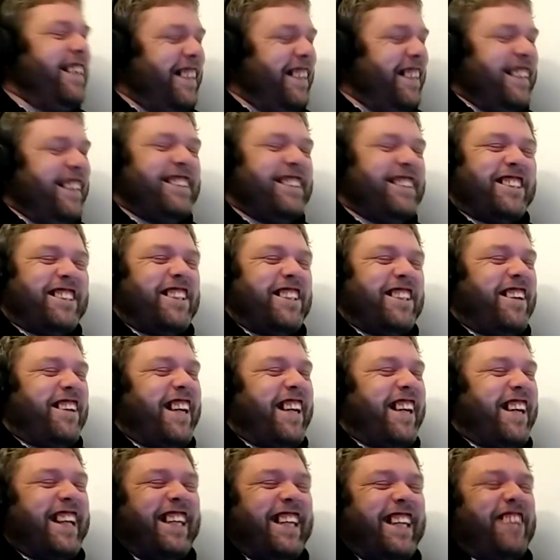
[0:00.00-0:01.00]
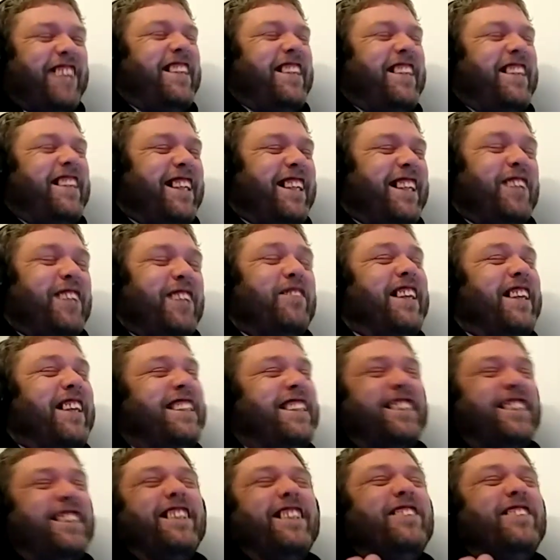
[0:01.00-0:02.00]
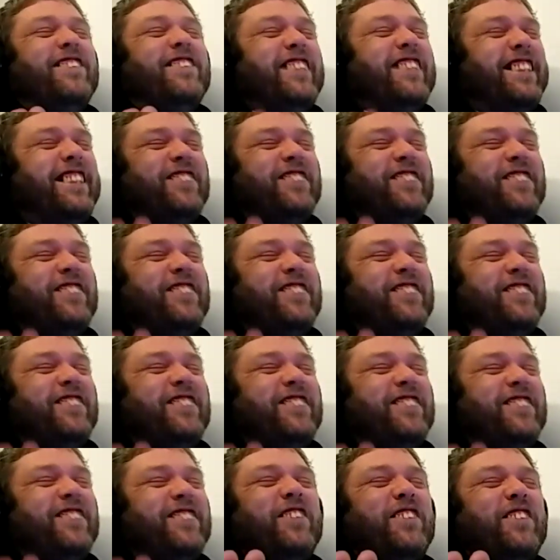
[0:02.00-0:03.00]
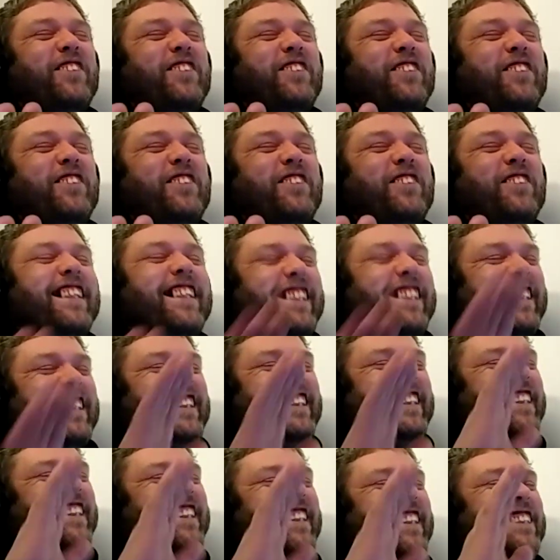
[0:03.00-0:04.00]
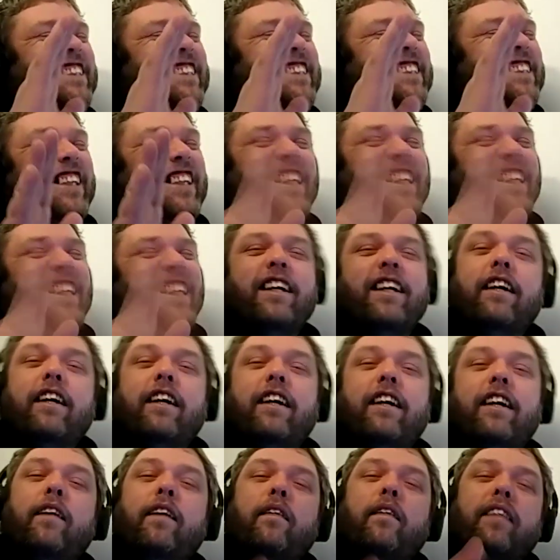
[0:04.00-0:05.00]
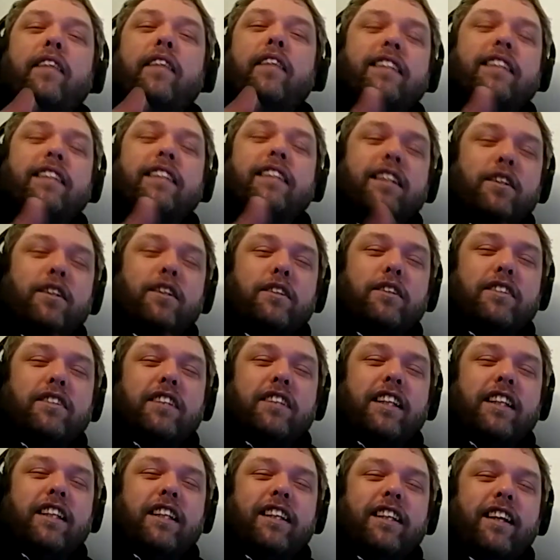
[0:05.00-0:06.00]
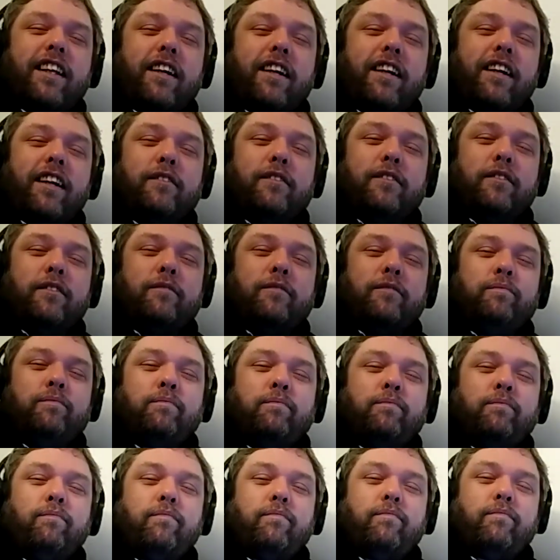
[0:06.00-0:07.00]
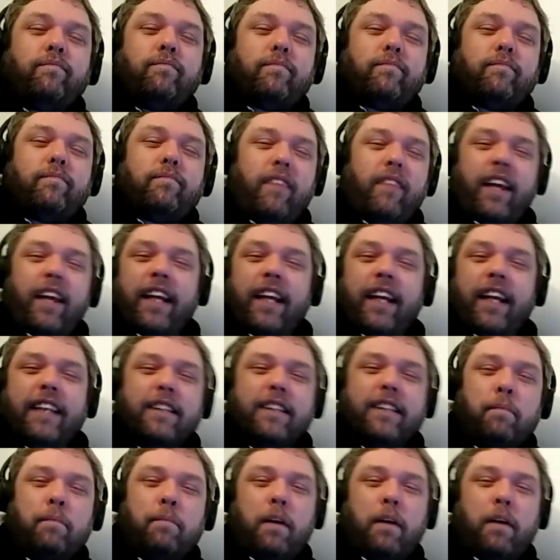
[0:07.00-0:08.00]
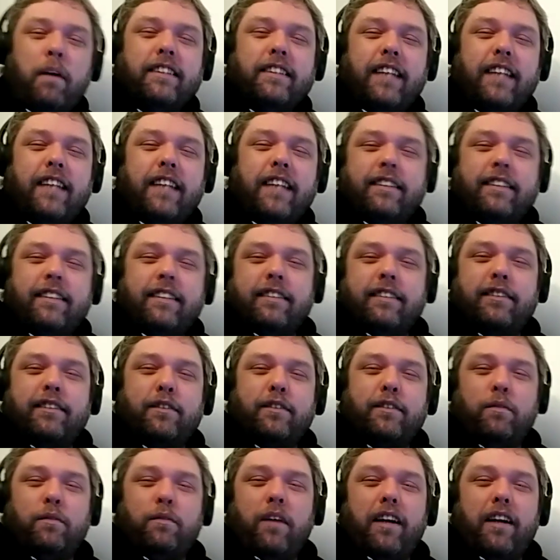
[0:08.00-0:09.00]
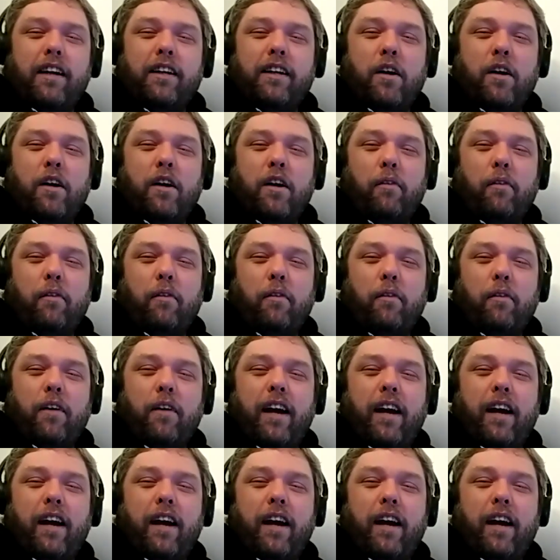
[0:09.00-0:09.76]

I'm sorry, I keep getting the mental image in my fucking head. Like, it's funny. There's a girl sitting there. He's up on his desk, squatting over her head,